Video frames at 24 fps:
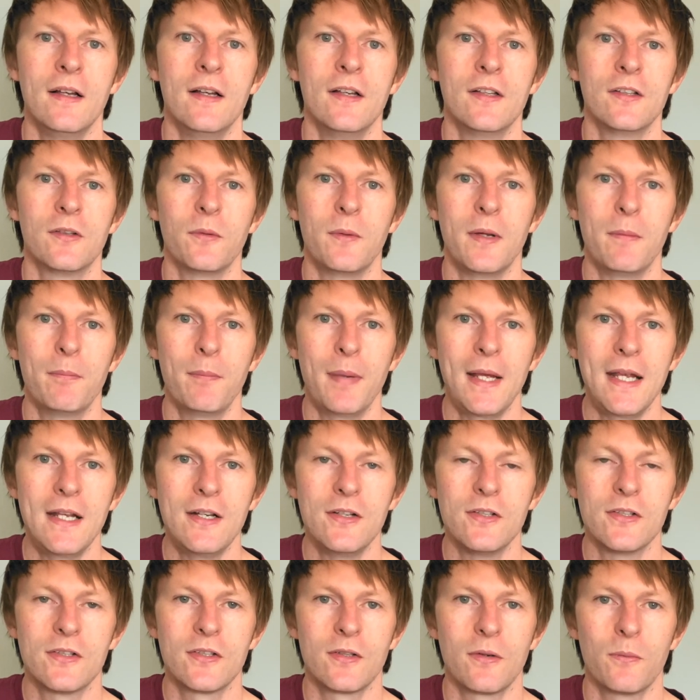So we
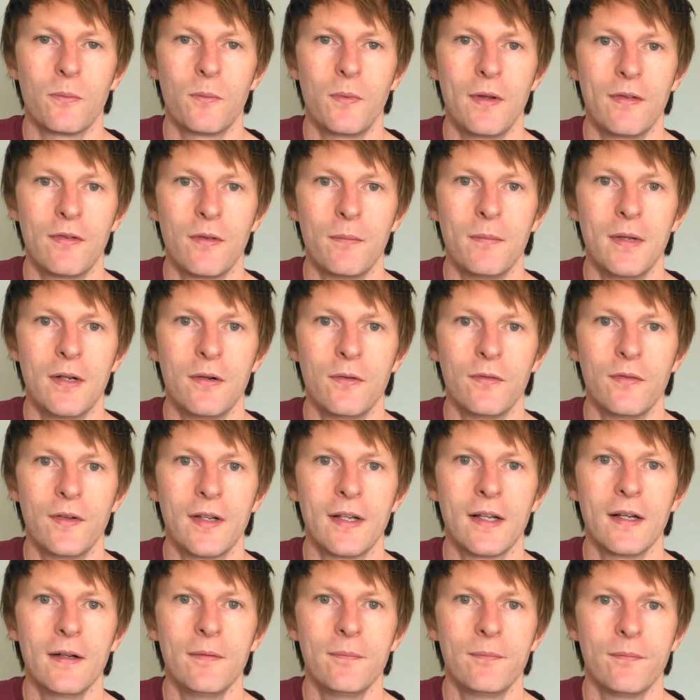pinch with the middle
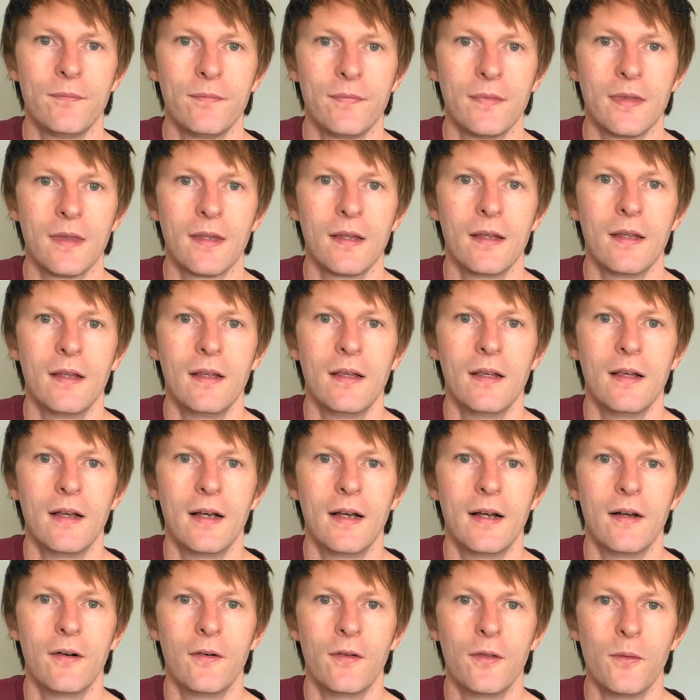finger
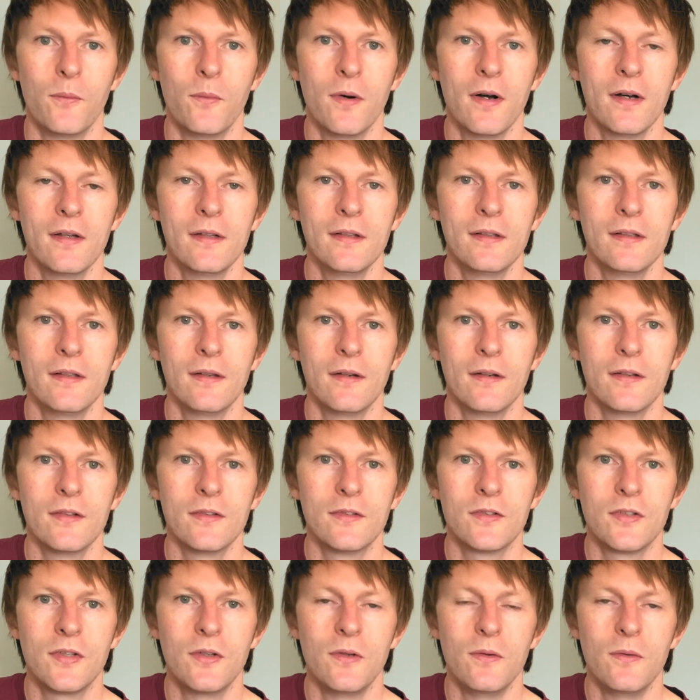on the
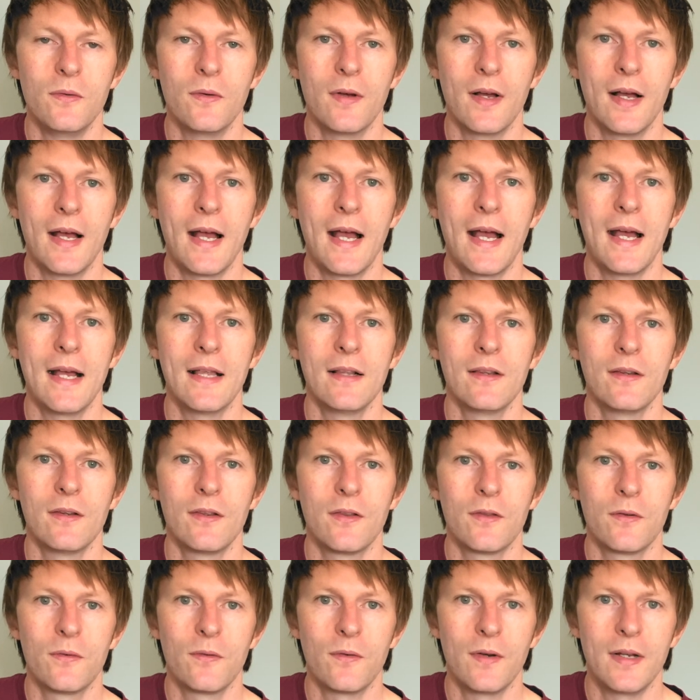1, 2,
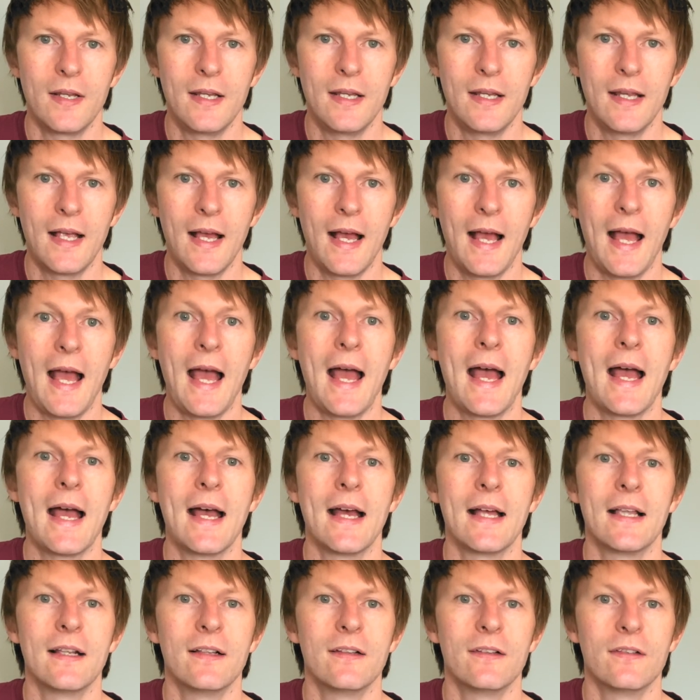and 3,
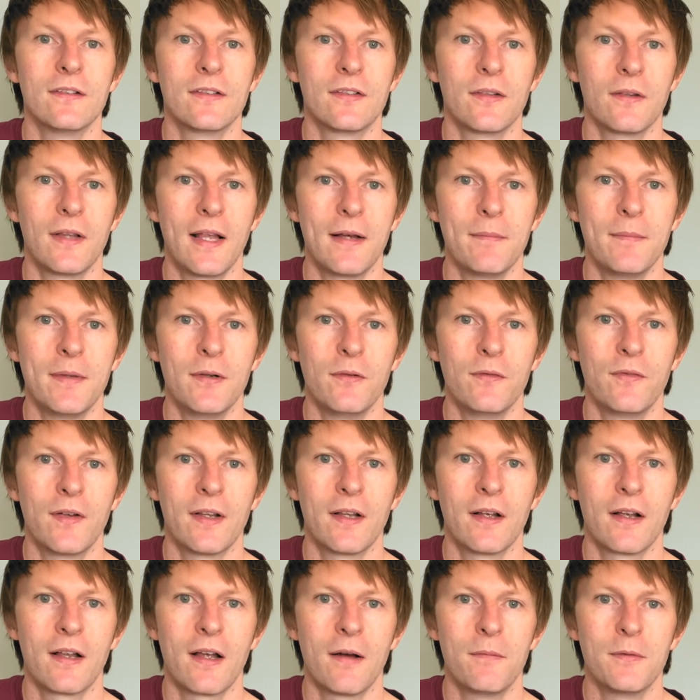and. So that middle
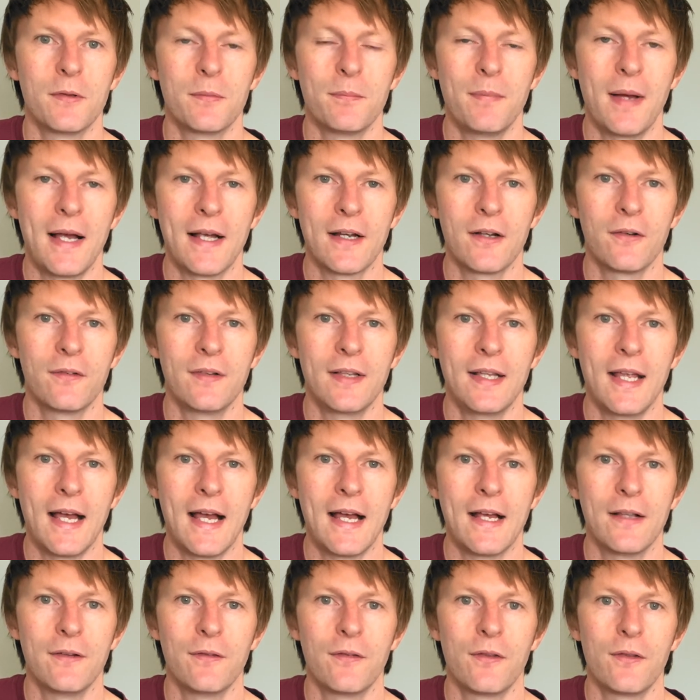finger comes back on the
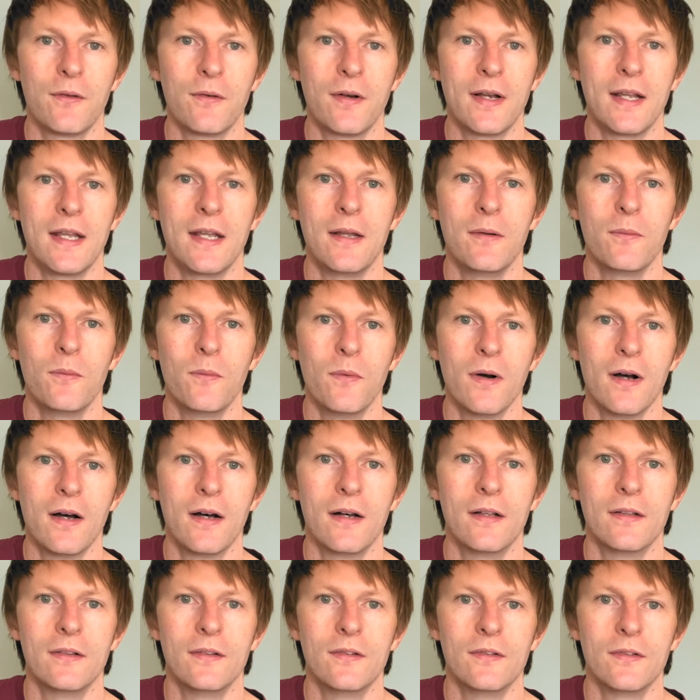and 3.
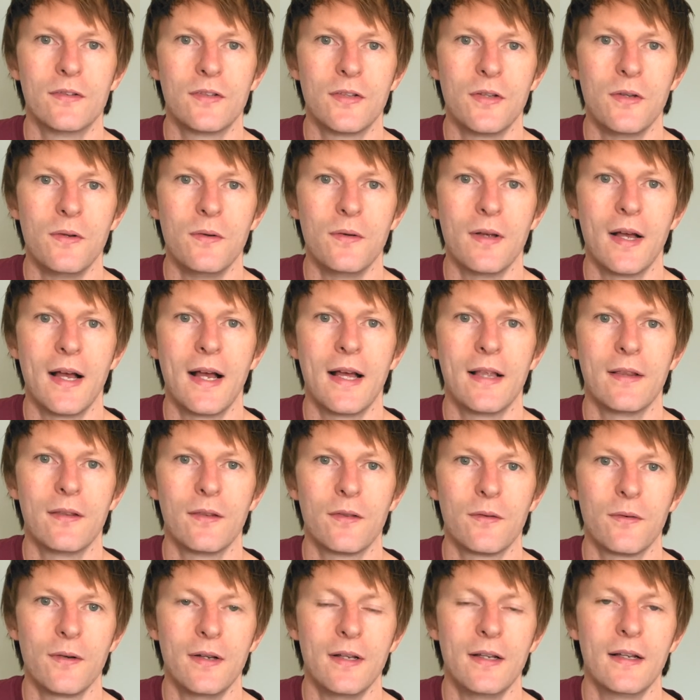1, 2,
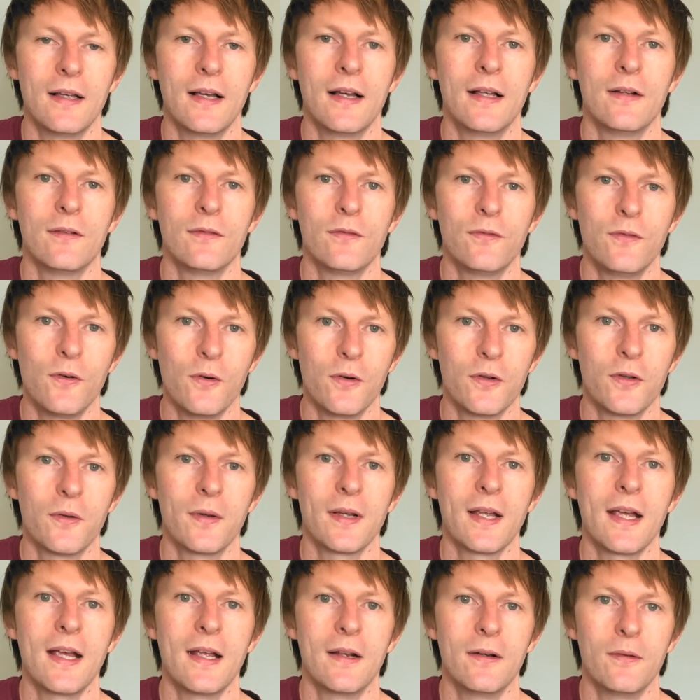and 3, and 4. Do
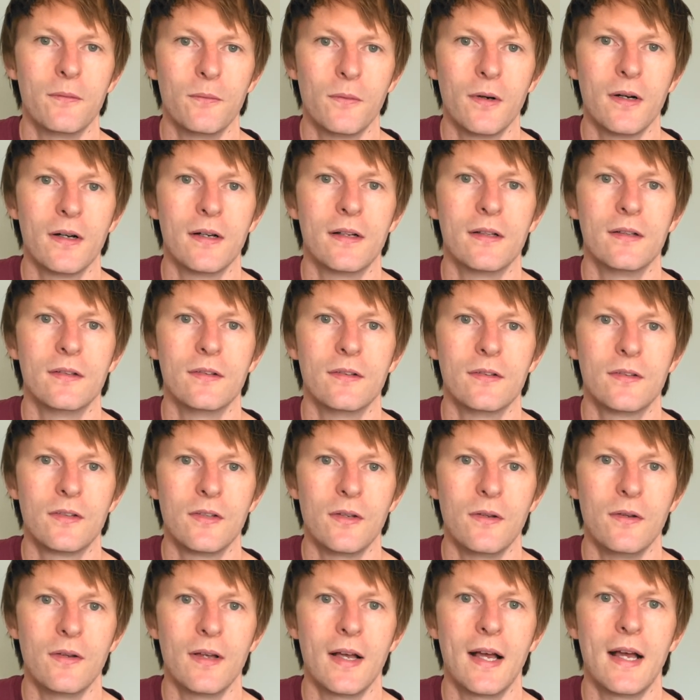it again. 1,
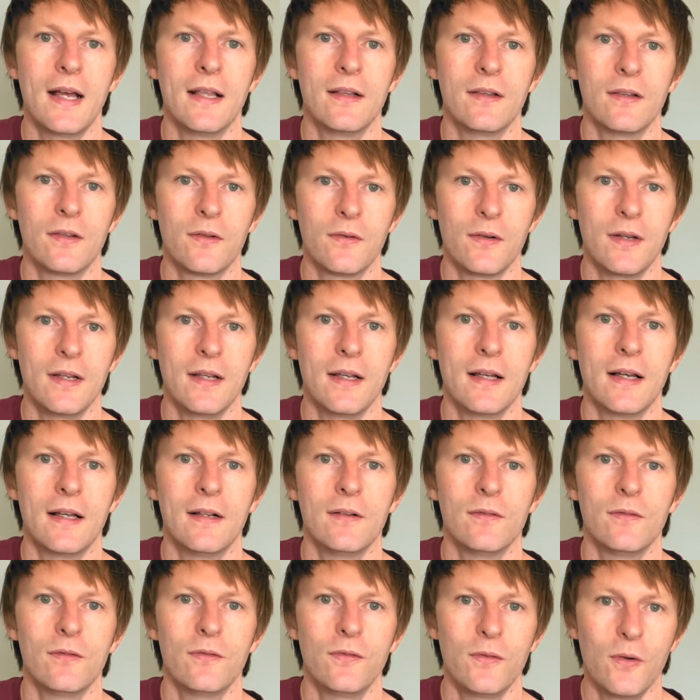2, and 3,
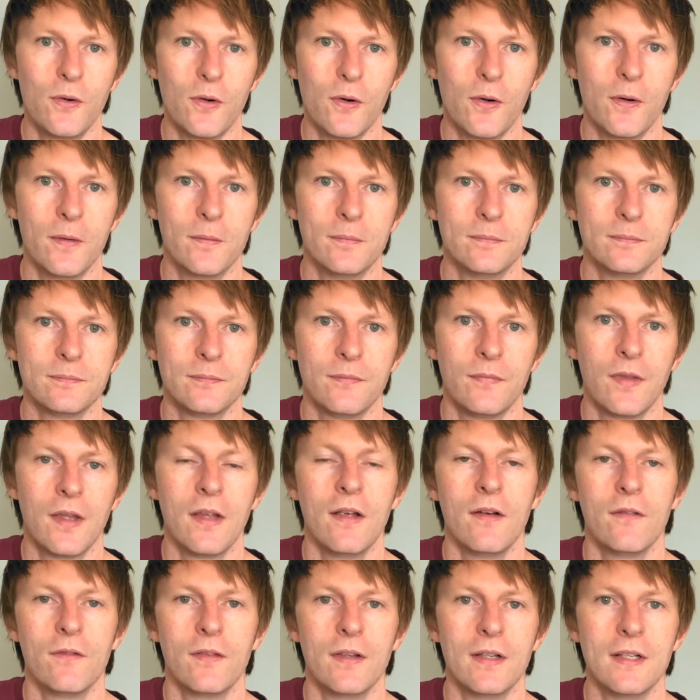and 4.
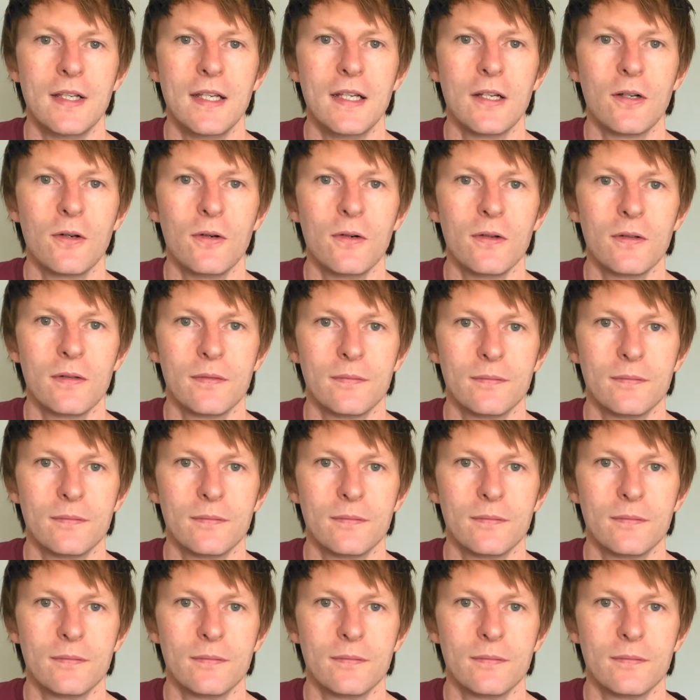For the D chord,